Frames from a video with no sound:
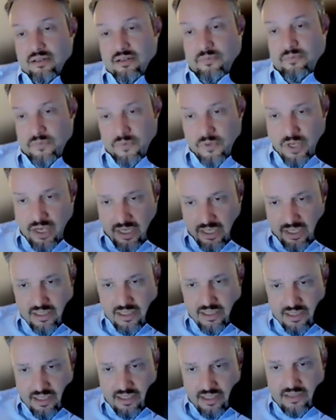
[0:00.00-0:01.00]
not in
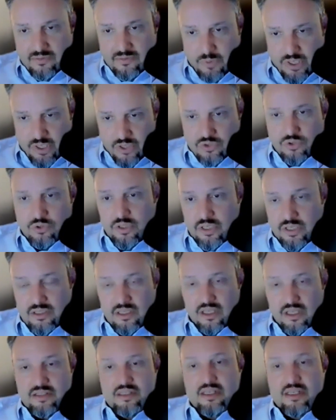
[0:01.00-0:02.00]
the sense of being truly
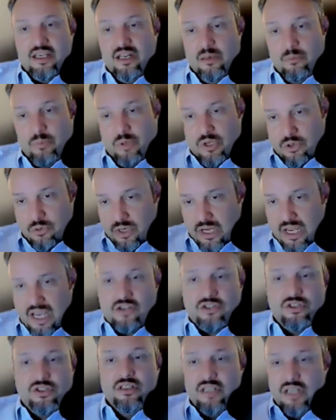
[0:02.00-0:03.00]
intoxicated, but your
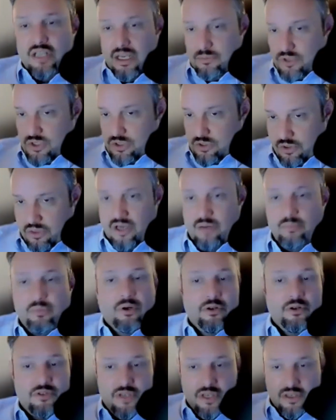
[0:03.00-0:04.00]
reaction times and your thought
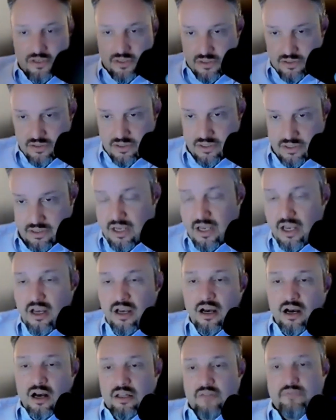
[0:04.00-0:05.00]
processes and
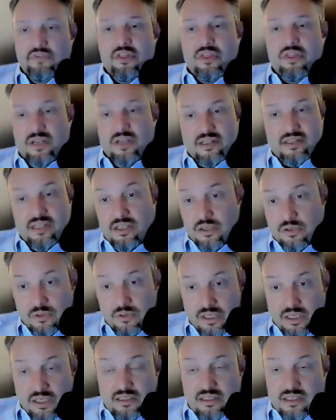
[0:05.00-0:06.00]
all of the things that you
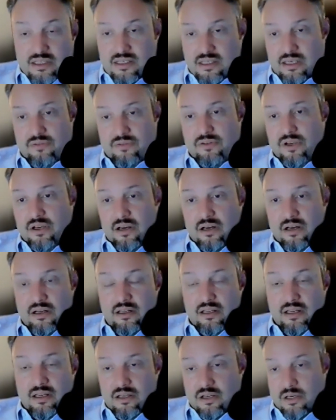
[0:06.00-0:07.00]
need to
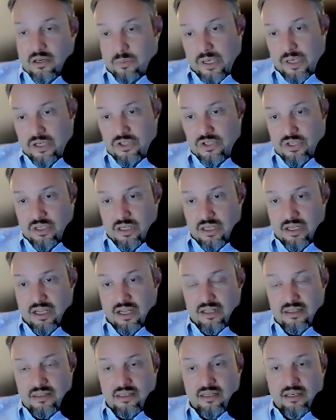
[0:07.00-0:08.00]
safeguard your patient
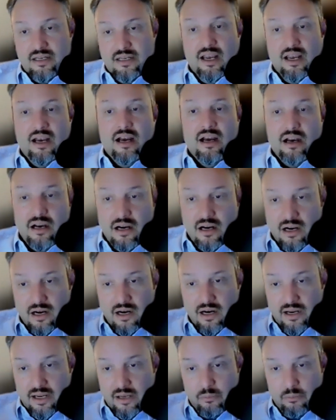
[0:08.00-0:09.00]
against an error
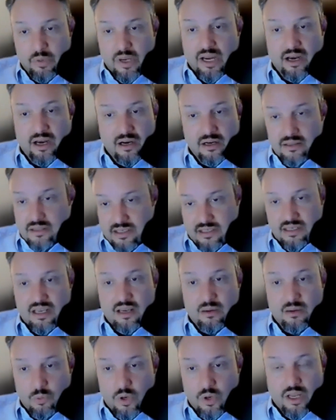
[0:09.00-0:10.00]
are impaired the
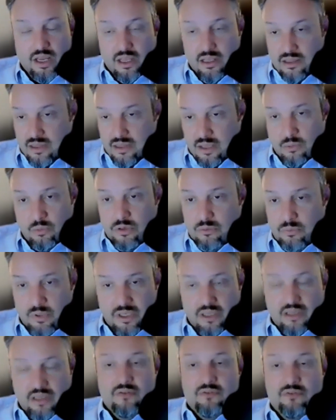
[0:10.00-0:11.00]
same way they would
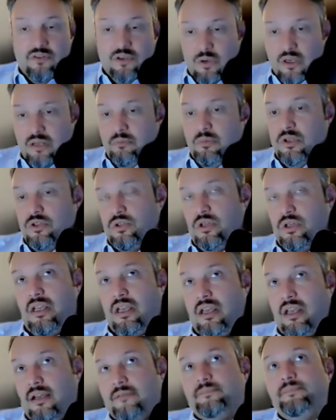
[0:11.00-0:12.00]
be if you had been
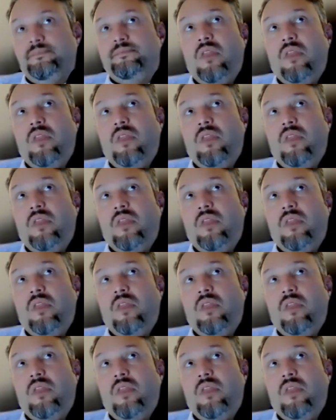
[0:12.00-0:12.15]
drinking.